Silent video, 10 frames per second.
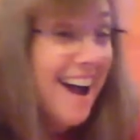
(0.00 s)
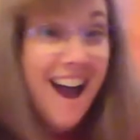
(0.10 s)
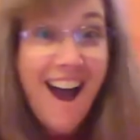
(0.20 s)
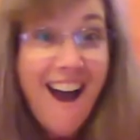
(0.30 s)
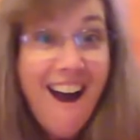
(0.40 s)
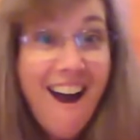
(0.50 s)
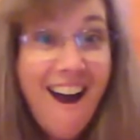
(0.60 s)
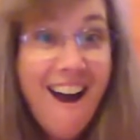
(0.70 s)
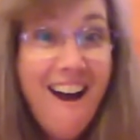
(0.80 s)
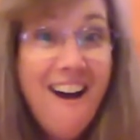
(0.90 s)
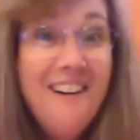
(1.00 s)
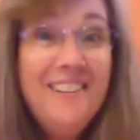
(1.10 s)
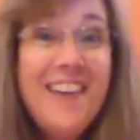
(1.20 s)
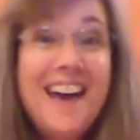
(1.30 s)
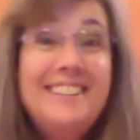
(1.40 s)
Oh!
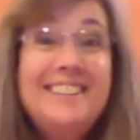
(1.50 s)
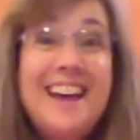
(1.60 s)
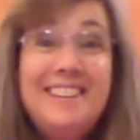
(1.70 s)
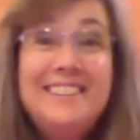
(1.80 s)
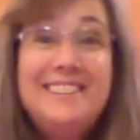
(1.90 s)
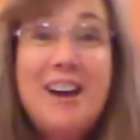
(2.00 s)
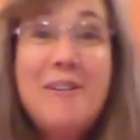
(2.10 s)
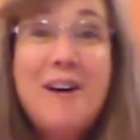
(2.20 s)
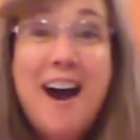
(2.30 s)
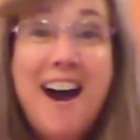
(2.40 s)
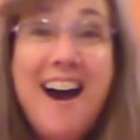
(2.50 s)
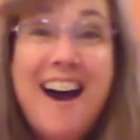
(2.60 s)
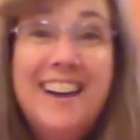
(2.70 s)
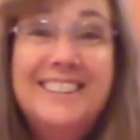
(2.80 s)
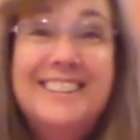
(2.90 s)
that
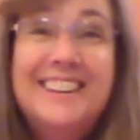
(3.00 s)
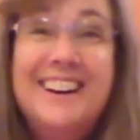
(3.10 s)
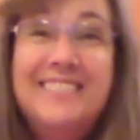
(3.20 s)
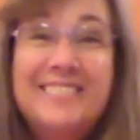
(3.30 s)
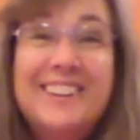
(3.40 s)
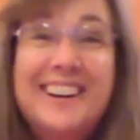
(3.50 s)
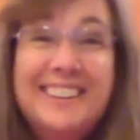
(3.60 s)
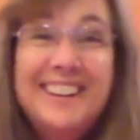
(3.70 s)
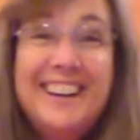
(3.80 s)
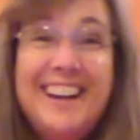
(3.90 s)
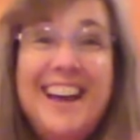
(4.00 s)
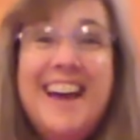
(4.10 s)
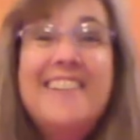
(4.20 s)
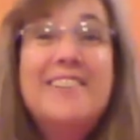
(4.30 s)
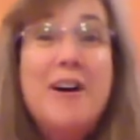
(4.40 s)
sounds so awesome, really.
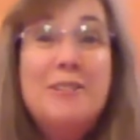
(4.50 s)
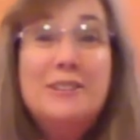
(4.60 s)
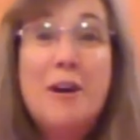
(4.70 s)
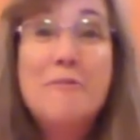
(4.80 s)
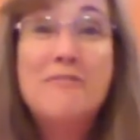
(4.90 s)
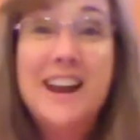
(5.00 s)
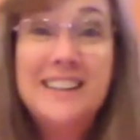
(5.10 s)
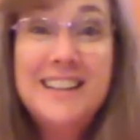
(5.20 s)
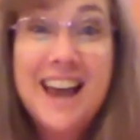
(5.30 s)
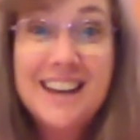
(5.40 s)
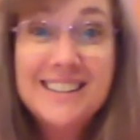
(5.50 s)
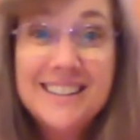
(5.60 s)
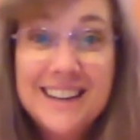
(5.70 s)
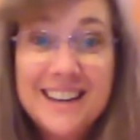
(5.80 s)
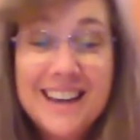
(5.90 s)
Those are
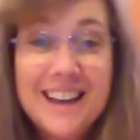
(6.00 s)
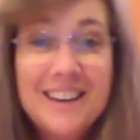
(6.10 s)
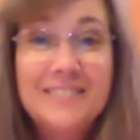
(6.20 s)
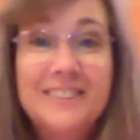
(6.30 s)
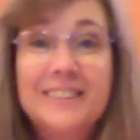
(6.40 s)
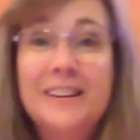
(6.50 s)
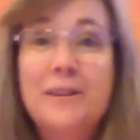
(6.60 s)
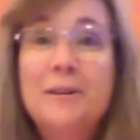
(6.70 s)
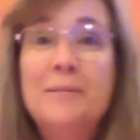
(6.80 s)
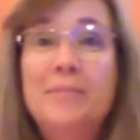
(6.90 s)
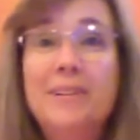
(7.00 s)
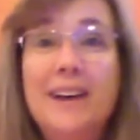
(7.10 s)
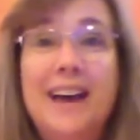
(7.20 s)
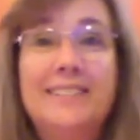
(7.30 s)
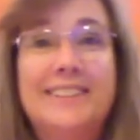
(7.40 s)
fantastic gifts. You
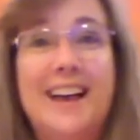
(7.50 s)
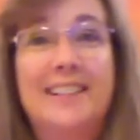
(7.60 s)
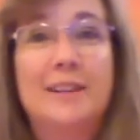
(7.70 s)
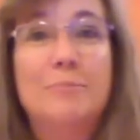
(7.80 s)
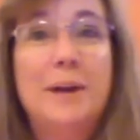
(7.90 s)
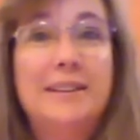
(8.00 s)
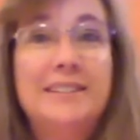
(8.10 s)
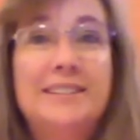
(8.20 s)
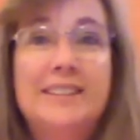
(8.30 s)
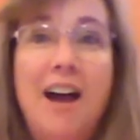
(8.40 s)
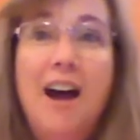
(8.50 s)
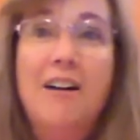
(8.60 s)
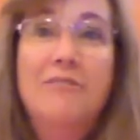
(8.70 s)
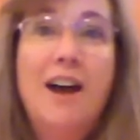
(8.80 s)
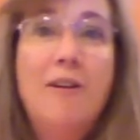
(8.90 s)
guys got the best
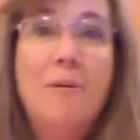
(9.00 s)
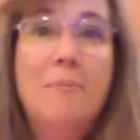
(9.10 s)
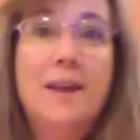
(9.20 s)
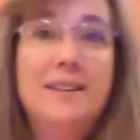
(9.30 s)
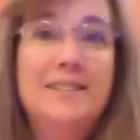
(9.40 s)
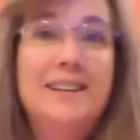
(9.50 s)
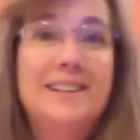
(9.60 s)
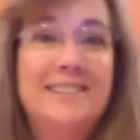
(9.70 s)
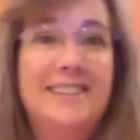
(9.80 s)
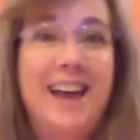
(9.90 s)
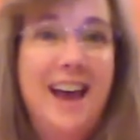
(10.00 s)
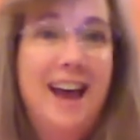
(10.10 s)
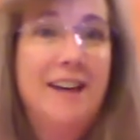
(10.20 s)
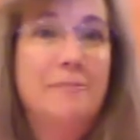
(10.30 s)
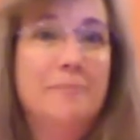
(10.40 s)
stuff. How amazing is
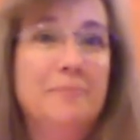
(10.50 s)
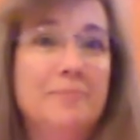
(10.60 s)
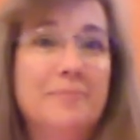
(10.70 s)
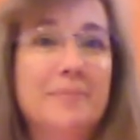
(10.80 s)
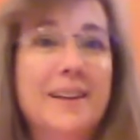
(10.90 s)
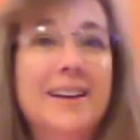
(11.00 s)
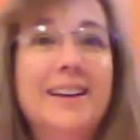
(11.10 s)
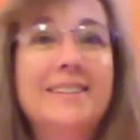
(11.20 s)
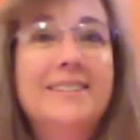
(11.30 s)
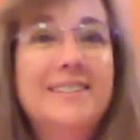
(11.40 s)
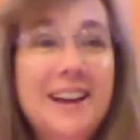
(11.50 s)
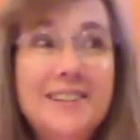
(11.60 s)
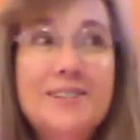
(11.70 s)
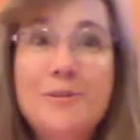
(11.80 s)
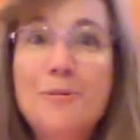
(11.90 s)
that?
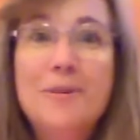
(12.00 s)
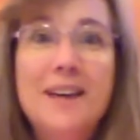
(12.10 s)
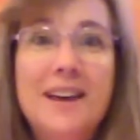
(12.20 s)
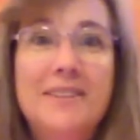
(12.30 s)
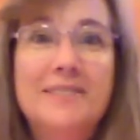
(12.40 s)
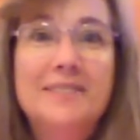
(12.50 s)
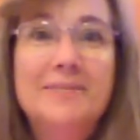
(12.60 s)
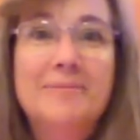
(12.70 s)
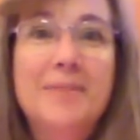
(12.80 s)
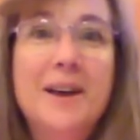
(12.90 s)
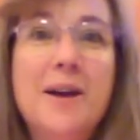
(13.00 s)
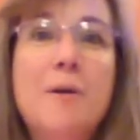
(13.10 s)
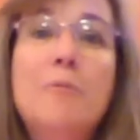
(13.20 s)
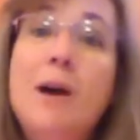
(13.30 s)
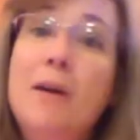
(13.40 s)
Such cool gifts.
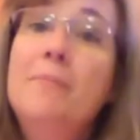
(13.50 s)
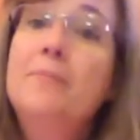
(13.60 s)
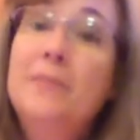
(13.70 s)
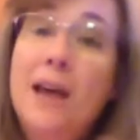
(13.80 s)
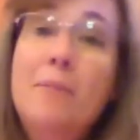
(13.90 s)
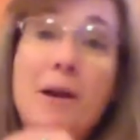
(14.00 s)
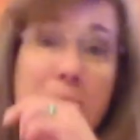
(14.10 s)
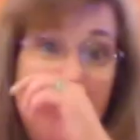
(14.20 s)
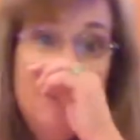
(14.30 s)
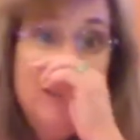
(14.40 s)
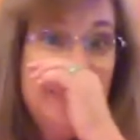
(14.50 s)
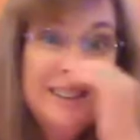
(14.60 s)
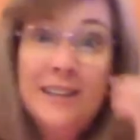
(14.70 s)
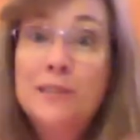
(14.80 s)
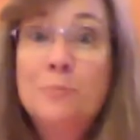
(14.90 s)
Well, how about we do this?
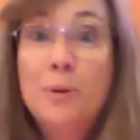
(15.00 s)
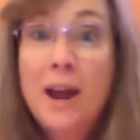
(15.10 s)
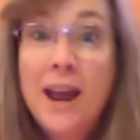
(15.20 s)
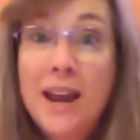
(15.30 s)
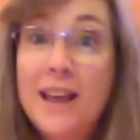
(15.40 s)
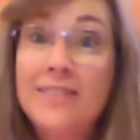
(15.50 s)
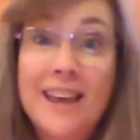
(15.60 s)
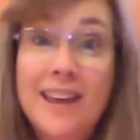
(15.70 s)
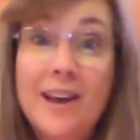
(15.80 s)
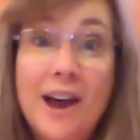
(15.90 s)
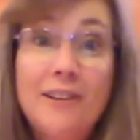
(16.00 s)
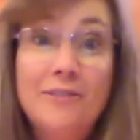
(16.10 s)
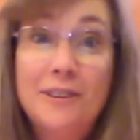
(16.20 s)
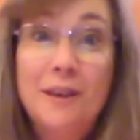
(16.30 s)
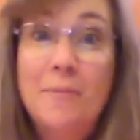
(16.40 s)
Let's pray and thank God
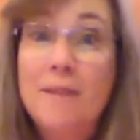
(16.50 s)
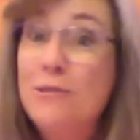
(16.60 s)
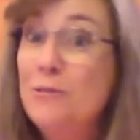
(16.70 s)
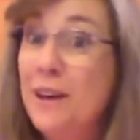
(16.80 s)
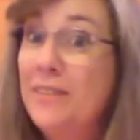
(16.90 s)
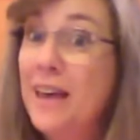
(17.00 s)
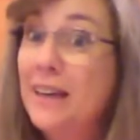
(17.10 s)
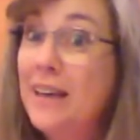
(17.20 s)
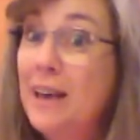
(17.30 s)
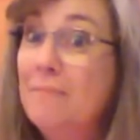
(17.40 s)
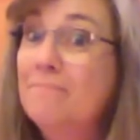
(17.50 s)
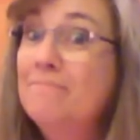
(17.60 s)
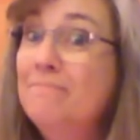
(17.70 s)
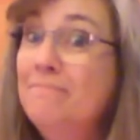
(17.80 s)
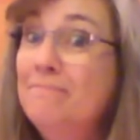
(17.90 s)
for them. Have you done that yet? Mm -hmm.